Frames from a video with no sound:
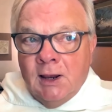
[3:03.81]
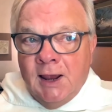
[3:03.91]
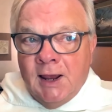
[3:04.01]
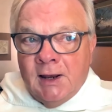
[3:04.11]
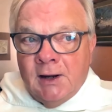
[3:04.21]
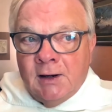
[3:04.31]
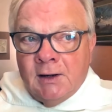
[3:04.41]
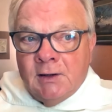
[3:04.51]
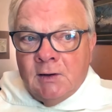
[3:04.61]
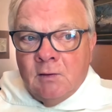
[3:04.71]

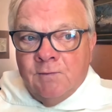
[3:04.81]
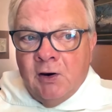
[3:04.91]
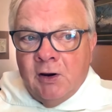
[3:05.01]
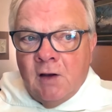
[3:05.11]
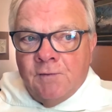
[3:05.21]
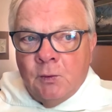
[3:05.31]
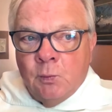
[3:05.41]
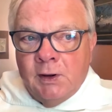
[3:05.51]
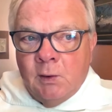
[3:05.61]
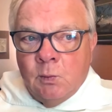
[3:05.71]
And very often
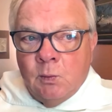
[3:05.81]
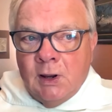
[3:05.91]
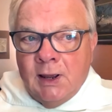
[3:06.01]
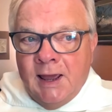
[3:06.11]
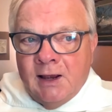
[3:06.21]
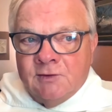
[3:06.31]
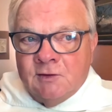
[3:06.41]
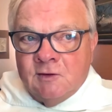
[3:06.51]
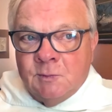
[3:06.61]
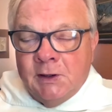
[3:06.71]
we
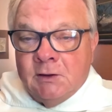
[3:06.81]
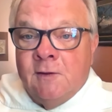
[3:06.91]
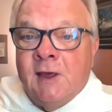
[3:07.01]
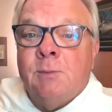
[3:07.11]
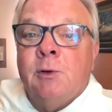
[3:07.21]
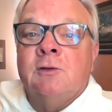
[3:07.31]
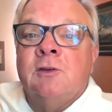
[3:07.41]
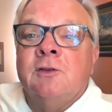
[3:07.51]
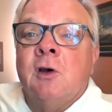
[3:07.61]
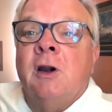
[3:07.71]
ask to speak to that
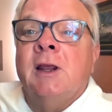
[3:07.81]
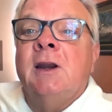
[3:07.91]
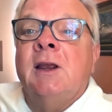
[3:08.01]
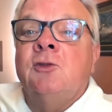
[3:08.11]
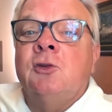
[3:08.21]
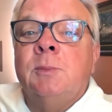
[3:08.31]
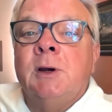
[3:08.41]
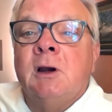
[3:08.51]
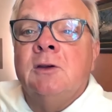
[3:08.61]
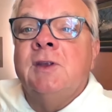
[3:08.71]
person's guardian angel
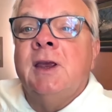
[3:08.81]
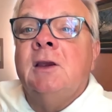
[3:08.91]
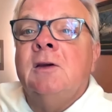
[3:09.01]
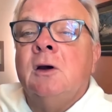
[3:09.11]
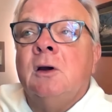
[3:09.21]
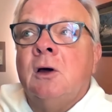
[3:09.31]
because they